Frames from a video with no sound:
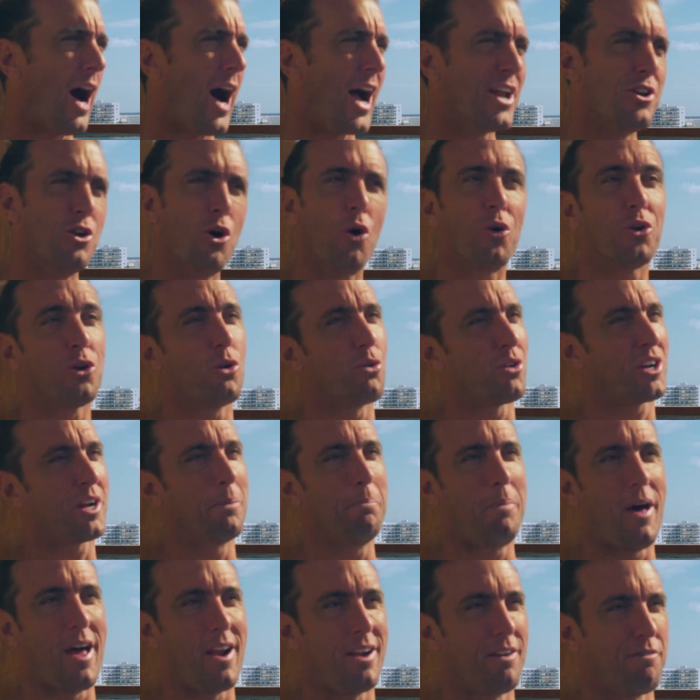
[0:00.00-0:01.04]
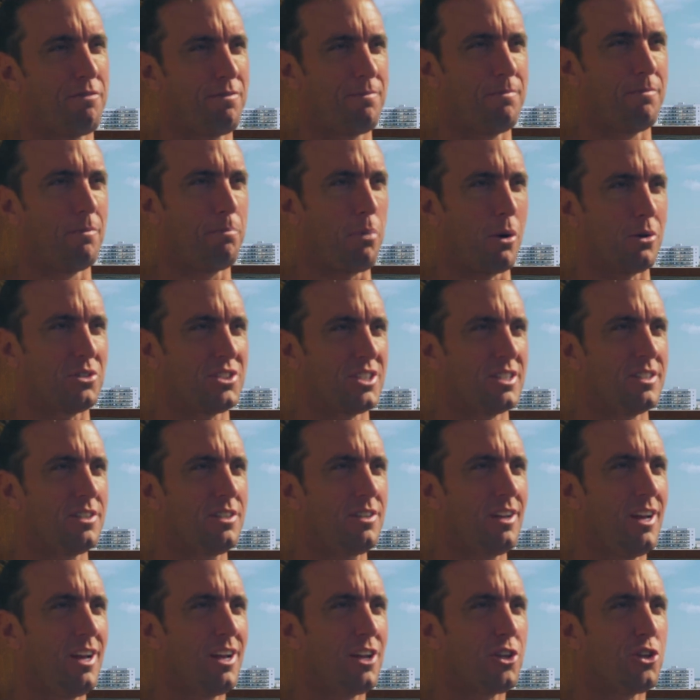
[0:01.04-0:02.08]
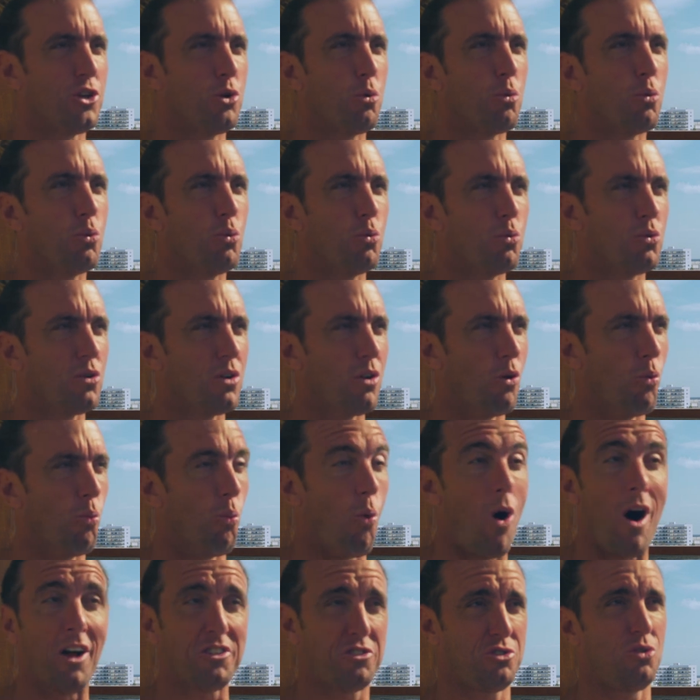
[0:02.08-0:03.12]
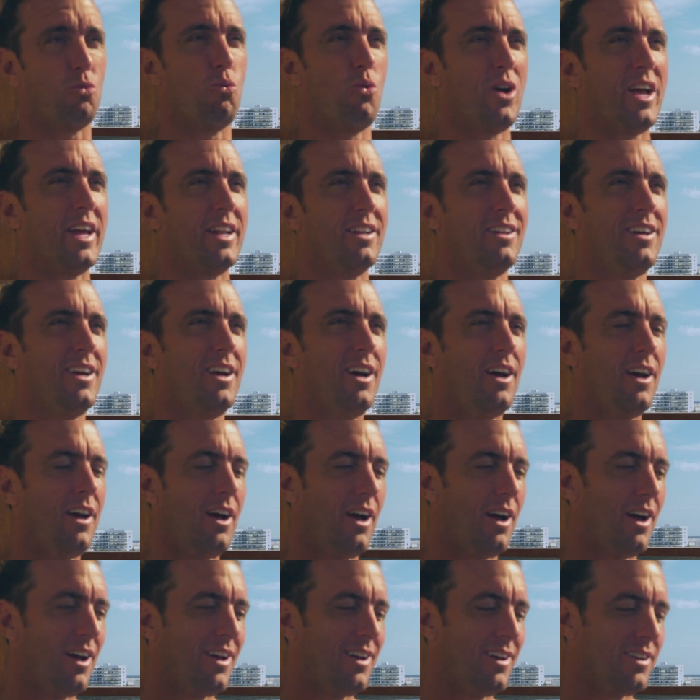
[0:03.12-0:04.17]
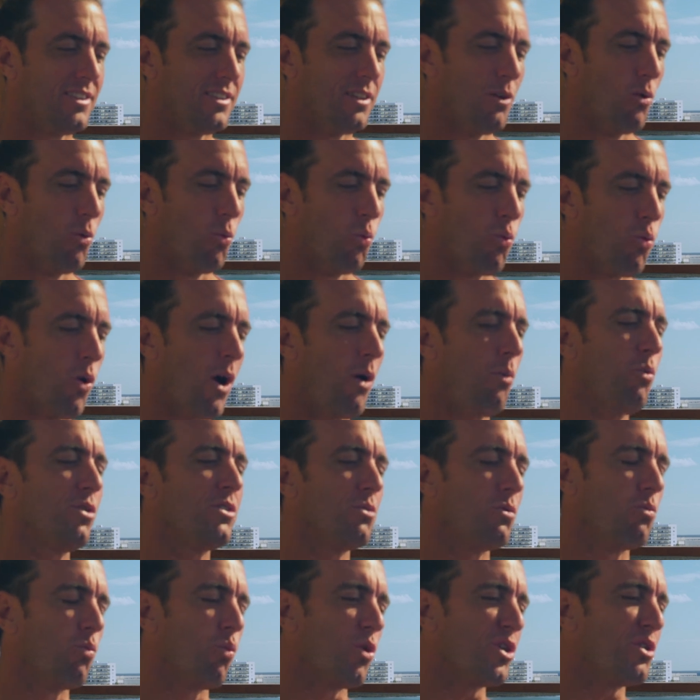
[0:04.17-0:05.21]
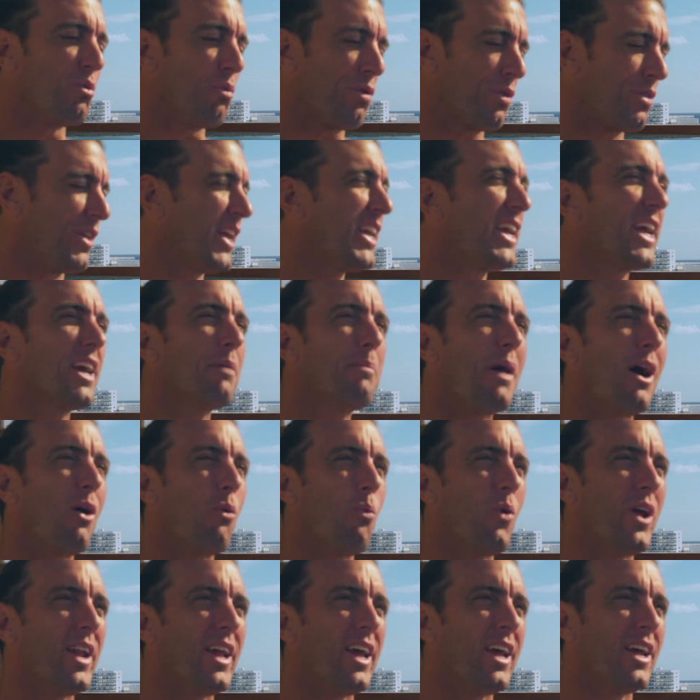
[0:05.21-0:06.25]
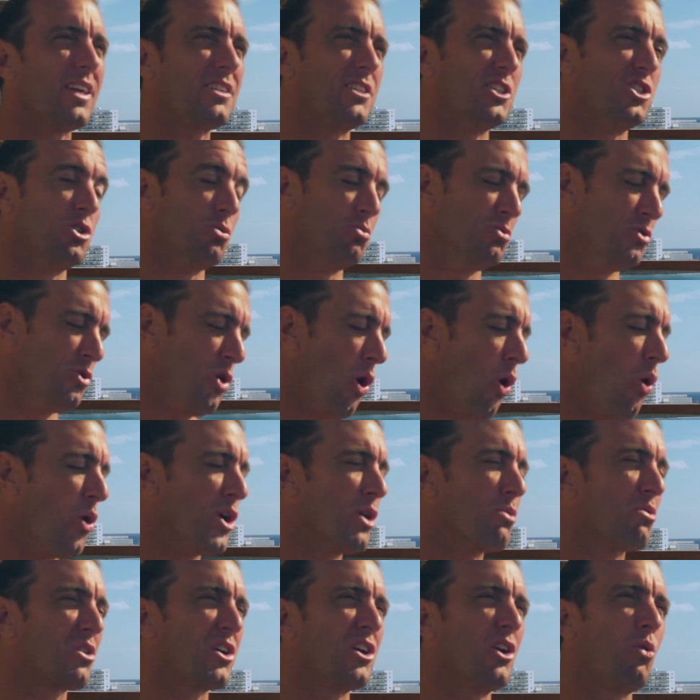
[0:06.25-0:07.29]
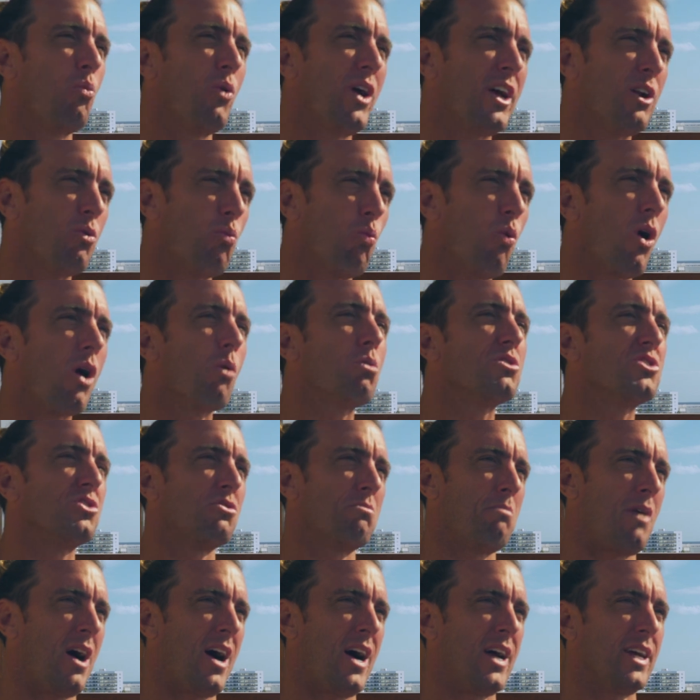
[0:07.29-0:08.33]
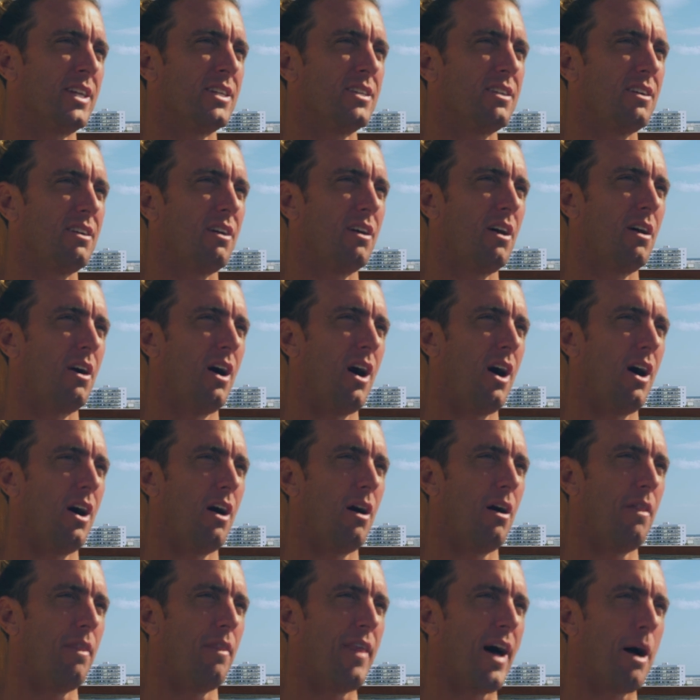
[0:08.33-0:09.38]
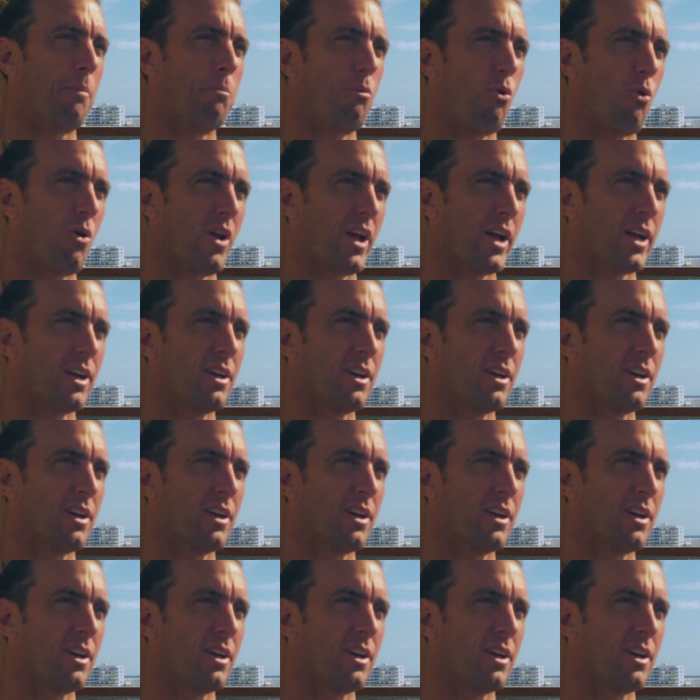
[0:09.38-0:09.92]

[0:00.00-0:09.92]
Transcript: I know you're a competitive person. You want to win. What were you thinking about winning? Did you know you were going to win? Where was your mind that morning?